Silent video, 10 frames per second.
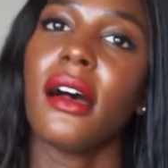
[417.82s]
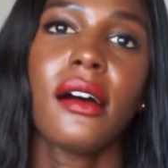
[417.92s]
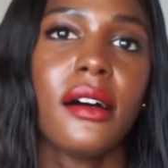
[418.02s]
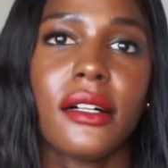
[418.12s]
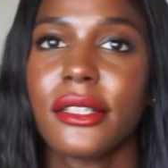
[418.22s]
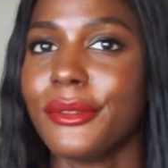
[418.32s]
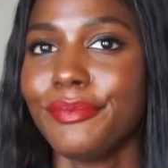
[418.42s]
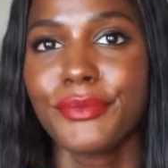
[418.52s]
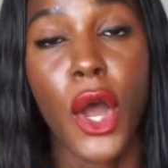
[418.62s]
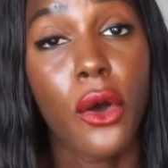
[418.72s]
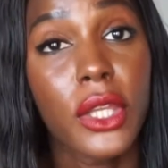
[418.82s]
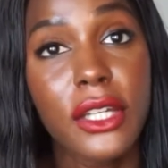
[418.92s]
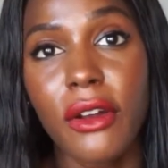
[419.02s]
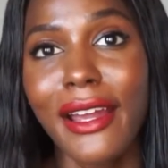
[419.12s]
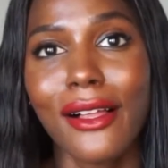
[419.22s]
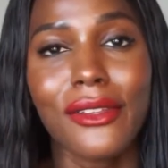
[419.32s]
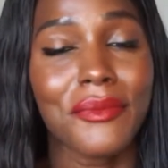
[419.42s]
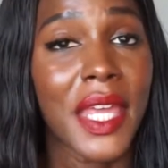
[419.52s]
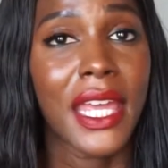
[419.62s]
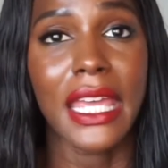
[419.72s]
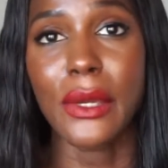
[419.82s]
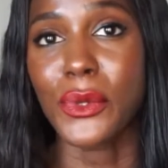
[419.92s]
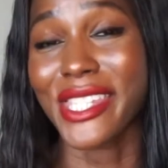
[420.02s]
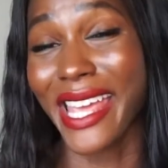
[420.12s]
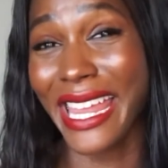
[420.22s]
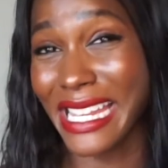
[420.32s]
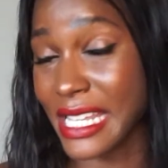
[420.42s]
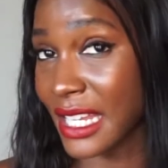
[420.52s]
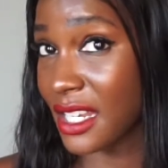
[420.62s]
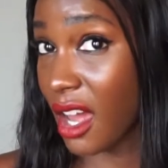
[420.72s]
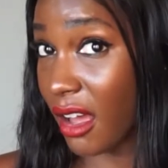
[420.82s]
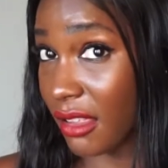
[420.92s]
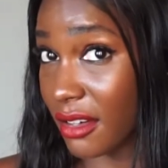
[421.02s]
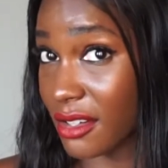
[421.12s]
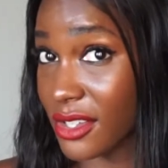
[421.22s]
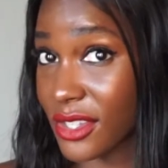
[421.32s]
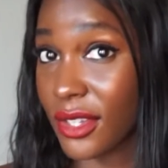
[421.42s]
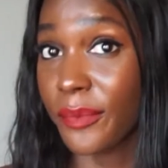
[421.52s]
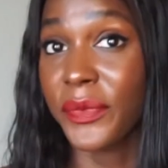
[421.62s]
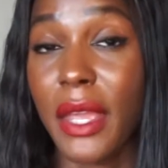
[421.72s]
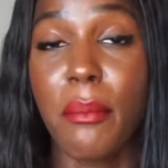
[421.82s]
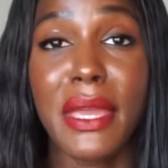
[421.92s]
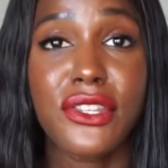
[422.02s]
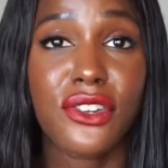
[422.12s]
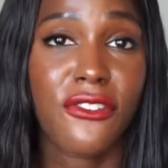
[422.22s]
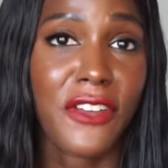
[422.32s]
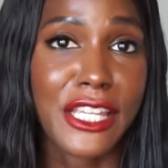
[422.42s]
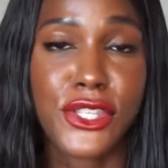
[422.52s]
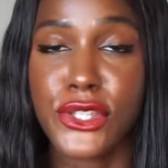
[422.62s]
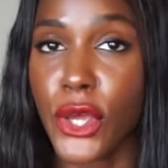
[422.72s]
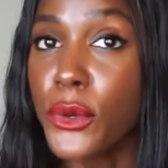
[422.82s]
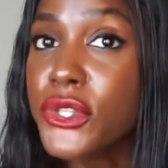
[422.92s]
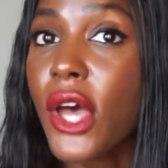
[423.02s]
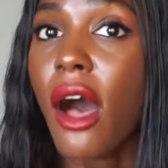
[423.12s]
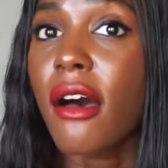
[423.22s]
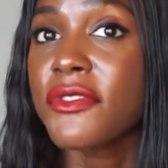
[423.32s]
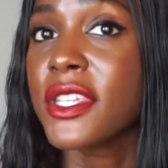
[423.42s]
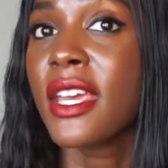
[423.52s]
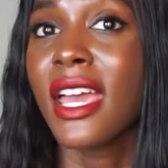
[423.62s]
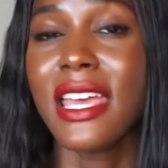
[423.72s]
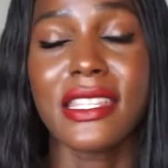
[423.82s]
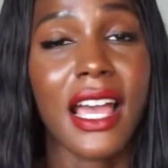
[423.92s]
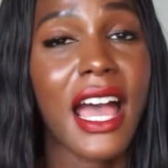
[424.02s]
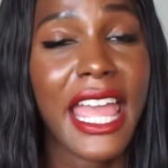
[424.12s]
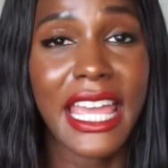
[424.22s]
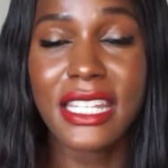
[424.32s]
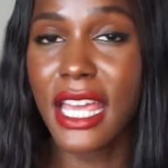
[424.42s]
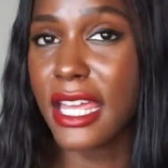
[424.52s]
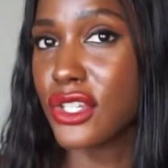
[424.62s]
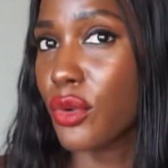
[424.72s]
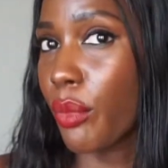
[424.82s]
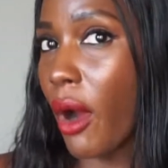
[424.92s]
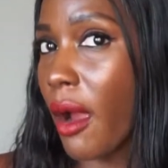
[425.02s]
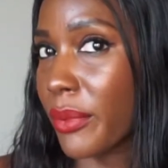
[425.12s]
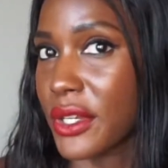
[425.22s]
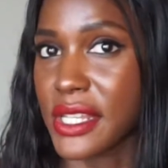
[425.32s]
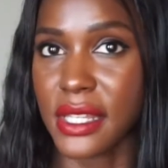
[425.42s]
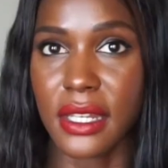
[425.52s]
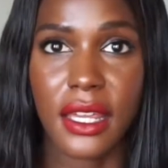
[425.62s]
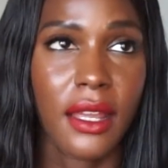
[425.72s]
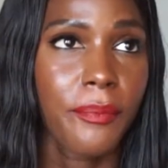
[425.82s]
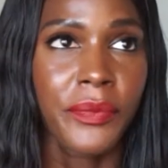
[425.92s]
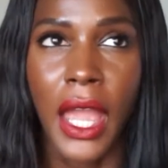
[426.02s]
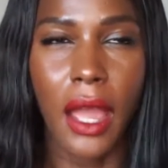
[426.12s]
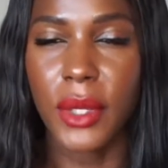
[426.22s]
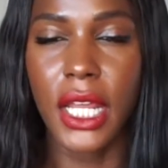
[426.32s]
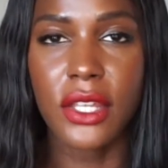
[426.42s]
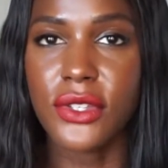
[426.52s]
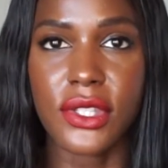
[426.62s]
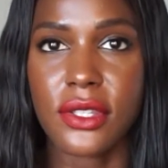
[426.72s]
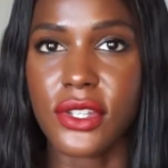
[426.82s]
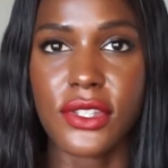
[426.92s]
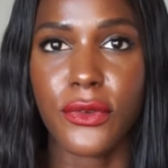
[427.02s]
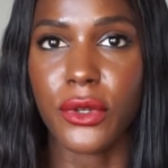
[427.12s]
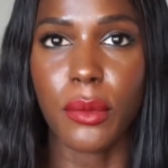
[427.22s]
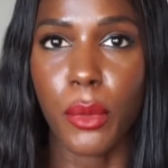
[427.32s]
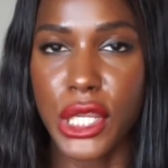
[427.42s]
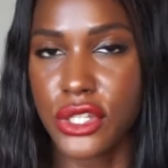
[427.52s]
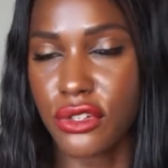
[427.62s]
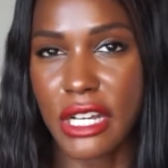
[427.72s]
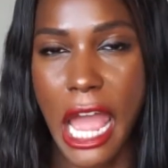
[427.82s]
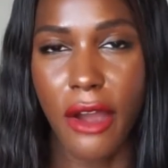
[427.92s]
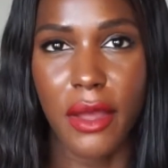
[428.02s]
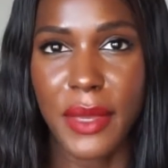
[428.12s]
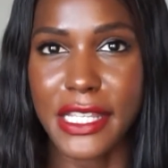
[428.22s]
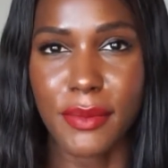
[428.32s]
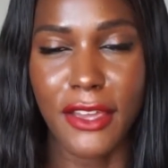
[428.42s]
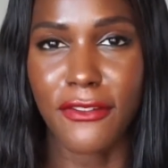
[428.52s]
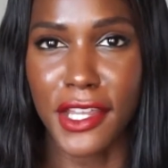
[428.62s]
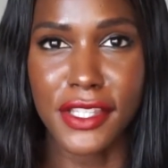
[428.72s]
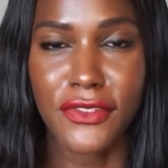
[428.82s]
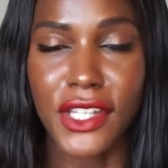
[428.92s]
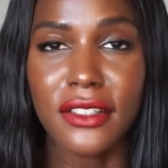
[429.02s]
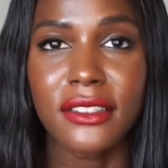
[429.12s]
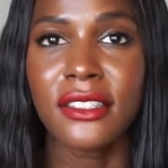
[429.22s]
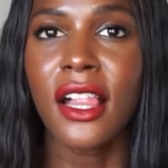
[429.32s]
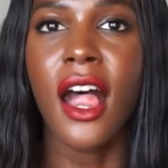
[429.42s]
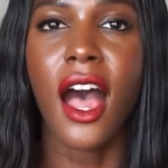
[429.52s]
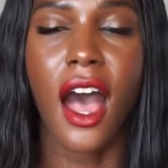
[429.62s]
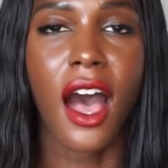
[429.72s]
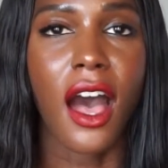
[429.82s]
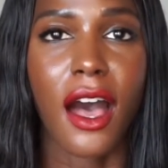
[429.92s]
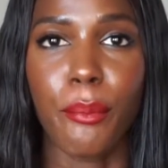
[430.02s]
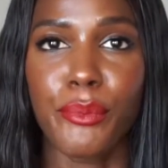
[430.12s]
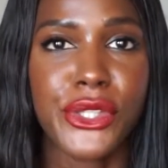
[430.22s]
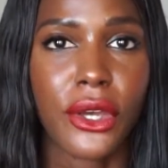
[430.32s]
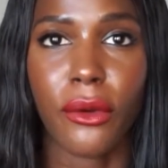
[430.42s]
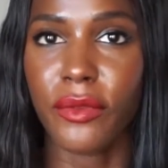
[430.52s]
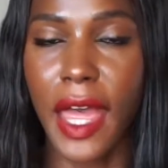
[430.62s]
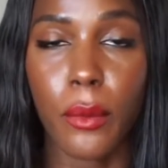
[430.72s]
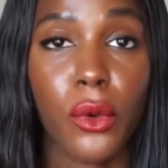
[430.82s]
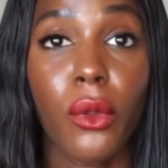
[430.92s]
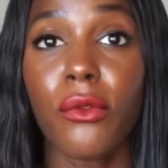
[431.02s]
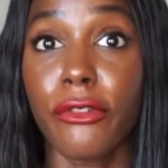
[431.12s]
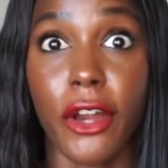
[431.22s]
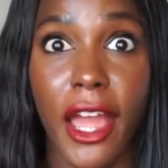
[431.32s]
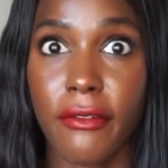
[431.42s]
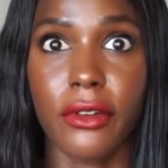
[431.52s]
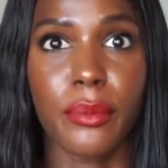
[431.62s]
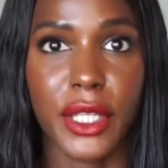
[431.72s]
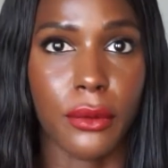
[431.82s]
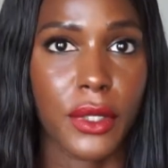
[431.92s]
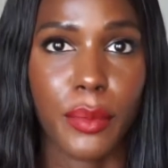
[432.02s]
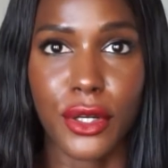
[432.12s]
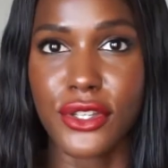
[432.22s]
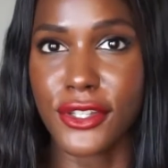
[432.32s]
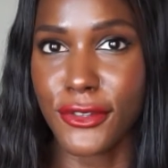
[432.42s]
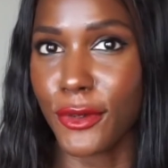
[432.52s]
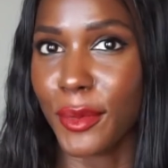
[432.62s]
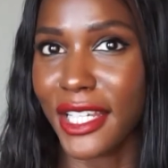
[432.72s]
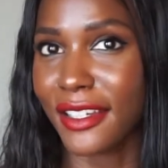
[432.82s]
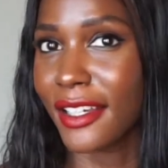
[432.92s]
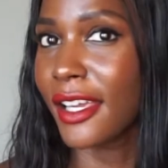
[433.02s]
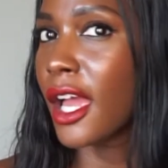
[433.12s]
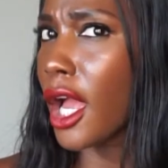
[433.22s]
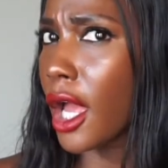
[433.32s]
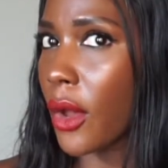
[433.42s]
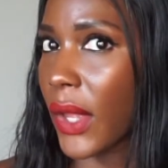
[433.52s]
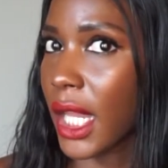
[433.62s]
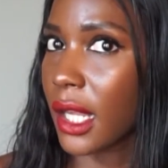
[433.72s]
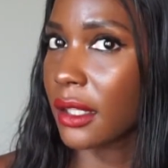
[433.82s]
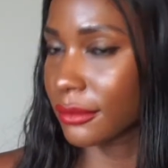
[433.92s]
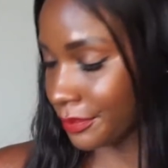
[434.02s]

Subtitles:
Holy Grail, it was $18. It makes your face so soft. It's got anti-aging properties in it. I mean, I use it just for the moisture and how it makes my face feel. So that will forever be a repurchase for me. Go get it.